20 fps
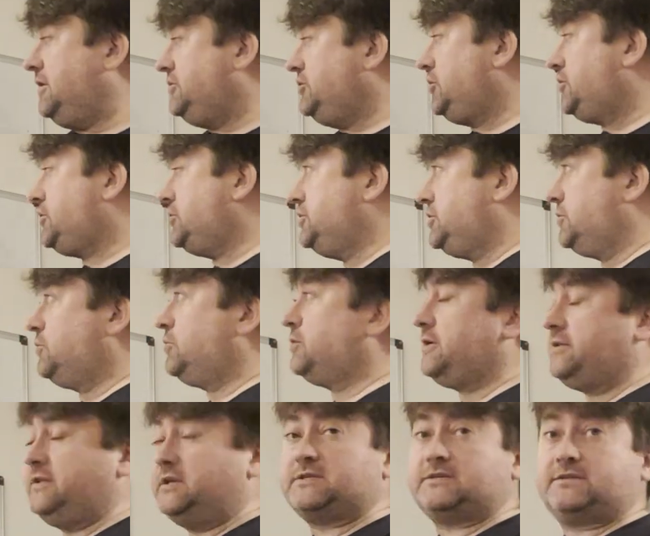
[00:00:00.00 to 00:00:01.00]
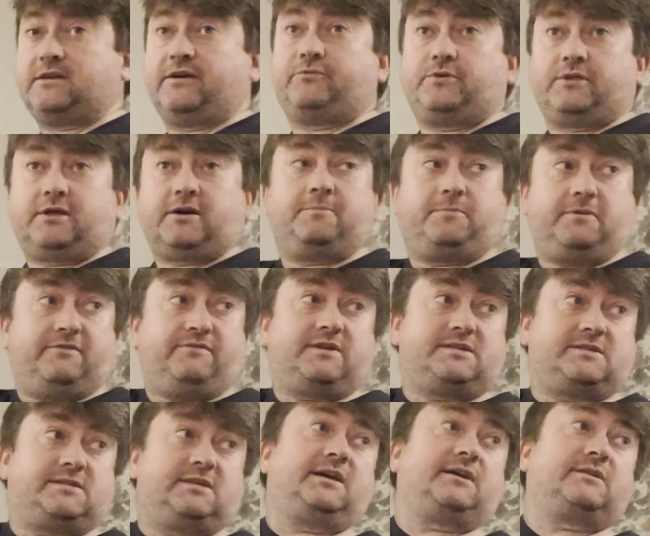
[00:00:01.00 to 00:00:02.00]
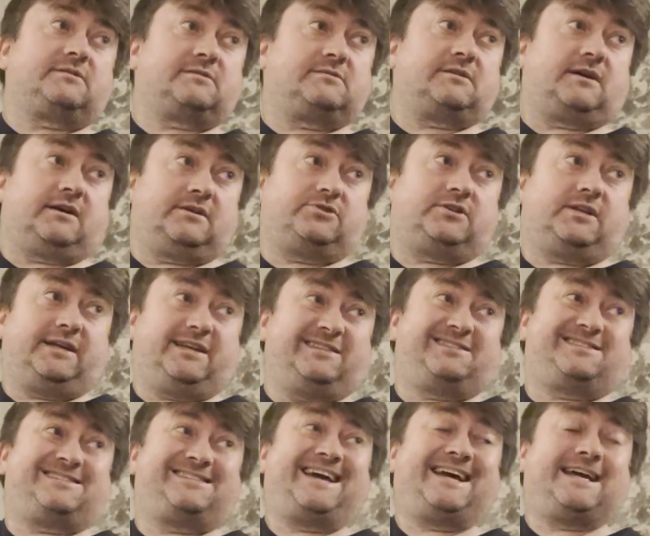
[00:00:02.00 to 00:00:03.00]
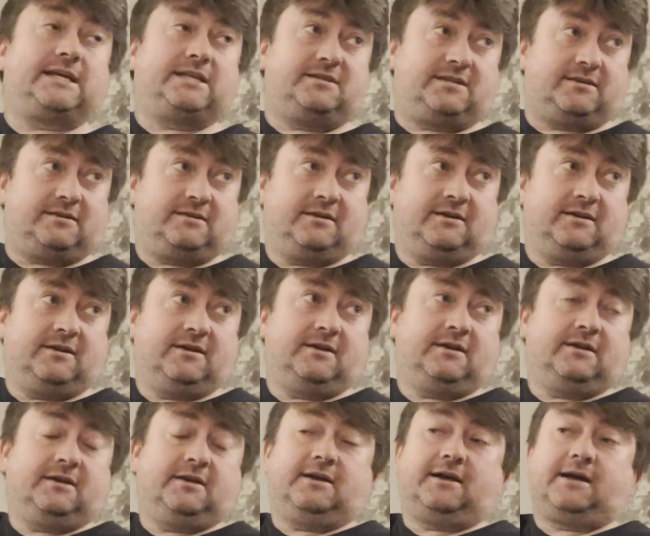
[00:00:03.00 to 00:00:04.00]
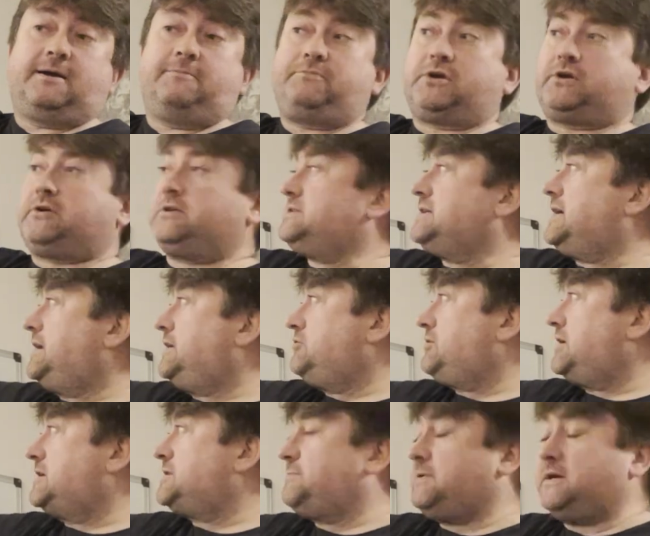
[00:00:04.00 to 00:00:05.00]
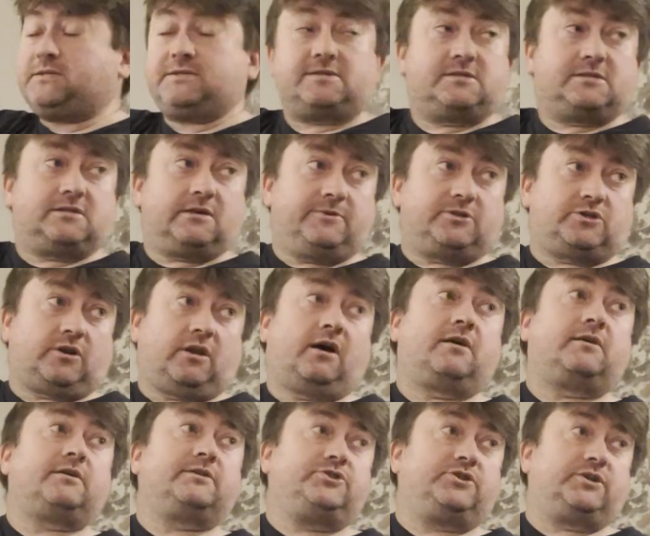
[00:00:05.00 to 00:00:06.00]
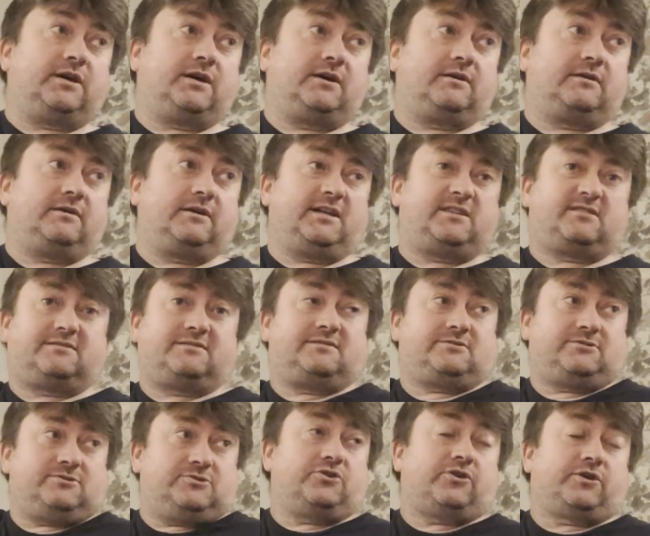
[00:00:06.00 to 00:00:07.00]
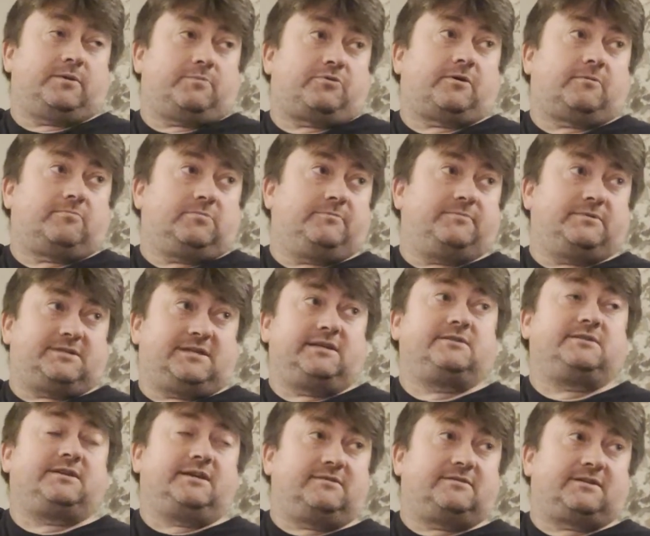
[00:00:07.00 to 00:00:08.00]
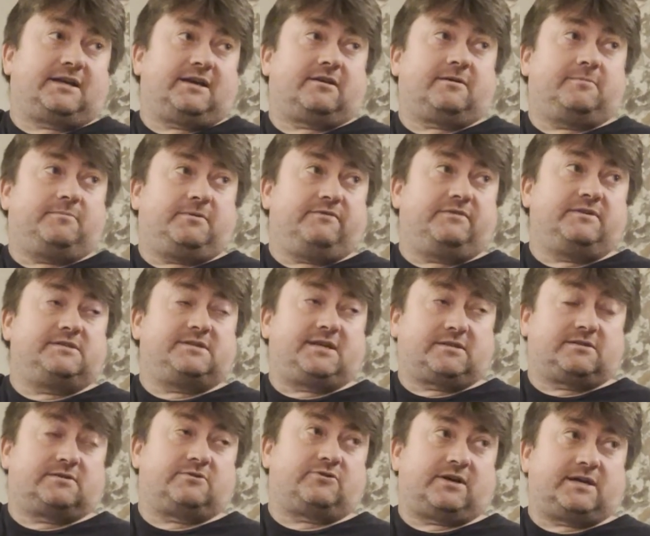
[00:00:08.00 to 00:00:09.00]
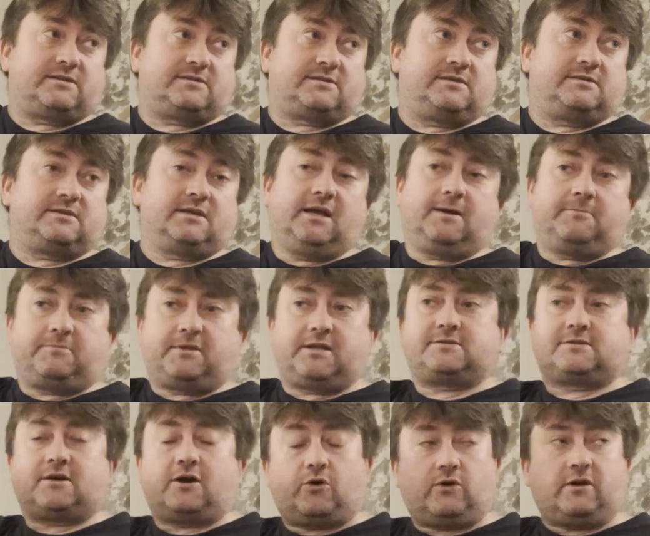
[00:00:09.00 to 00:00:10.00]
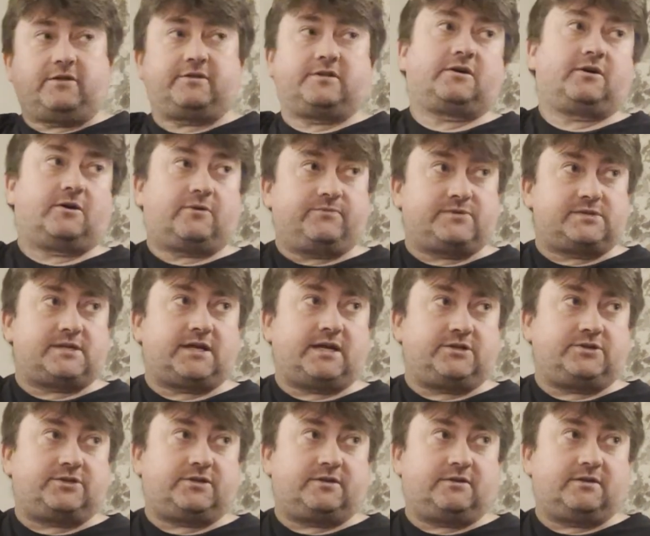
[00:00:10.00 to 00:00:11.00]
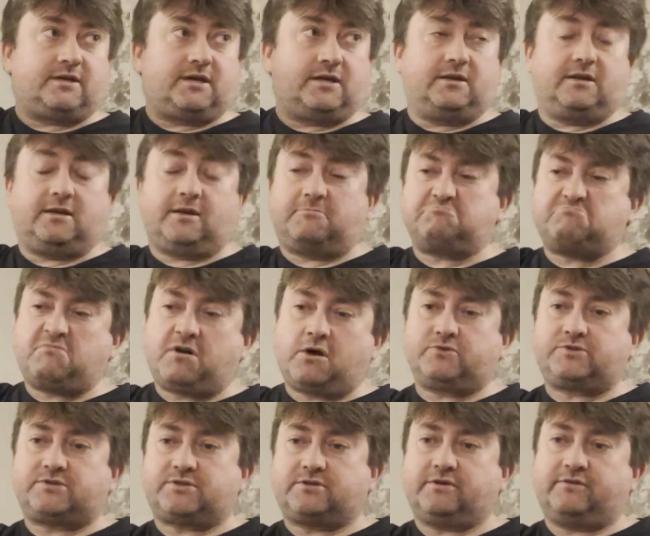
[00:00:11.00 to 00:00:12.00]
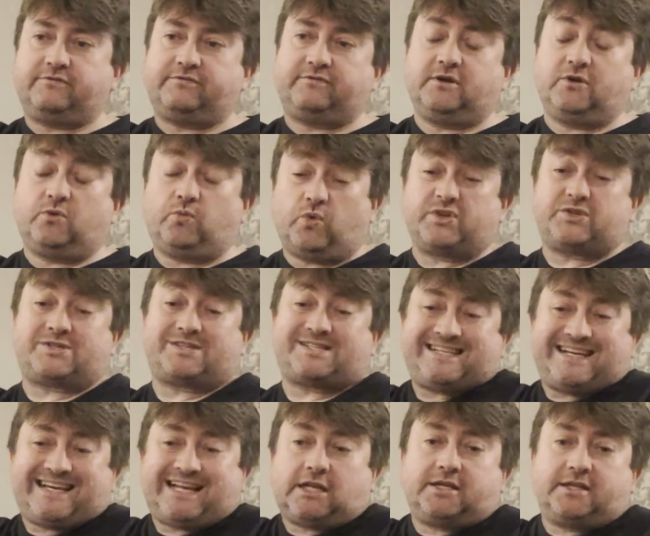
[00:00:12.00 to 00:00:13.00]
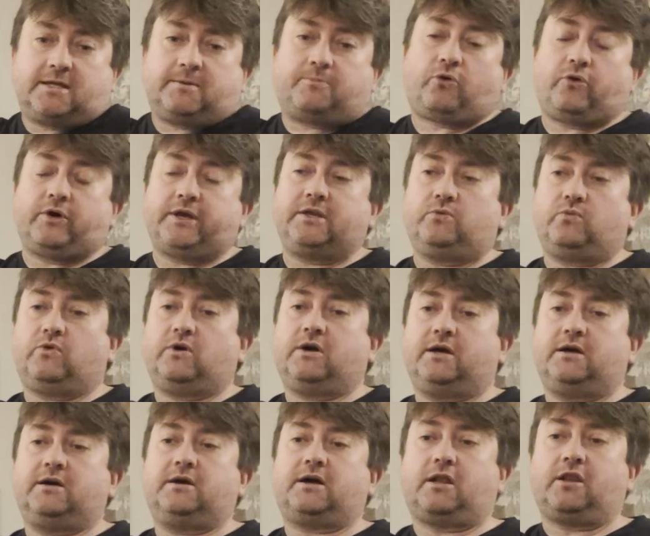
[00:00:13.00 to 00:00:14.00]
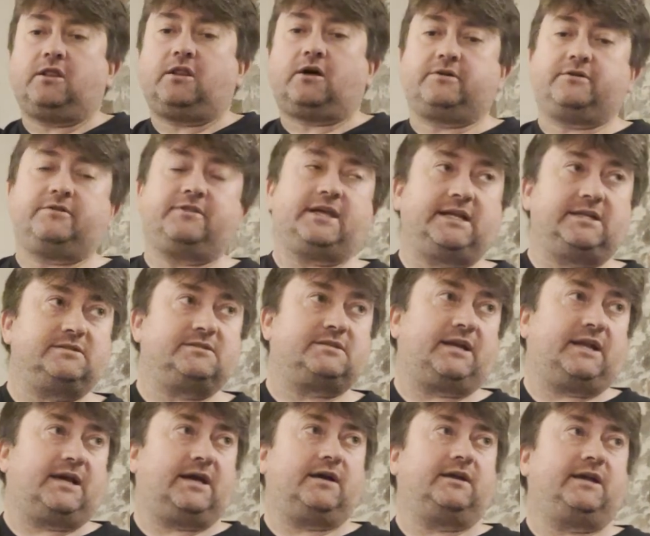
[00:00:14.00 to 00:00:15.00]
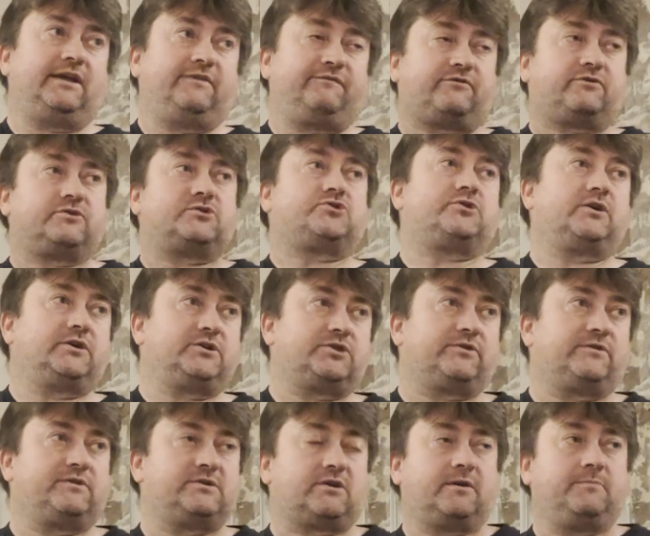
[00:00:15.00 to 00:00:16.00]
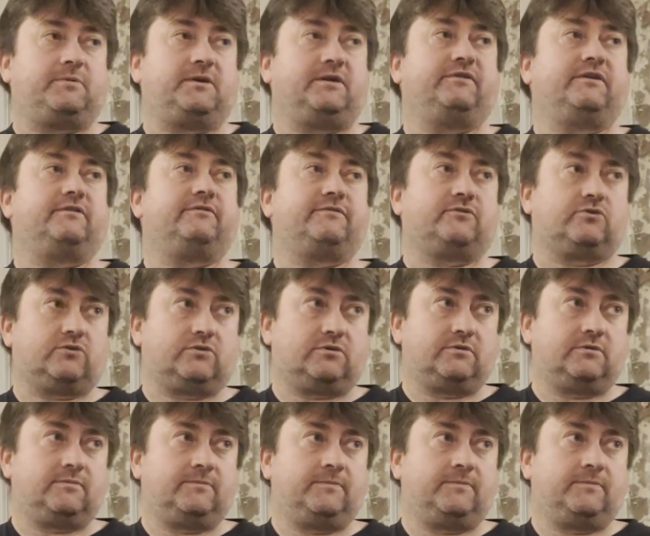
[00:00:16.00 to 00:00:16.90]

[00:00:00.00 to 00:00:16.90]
You can do all of this stuff with IPv6, actually, instead. And because that address space is so much larger, this is not a problem. It's easy to get IPv6 addresses. That's a whole other conversation. And we're still at the point where a lot of the internet infrastructure is IPv4.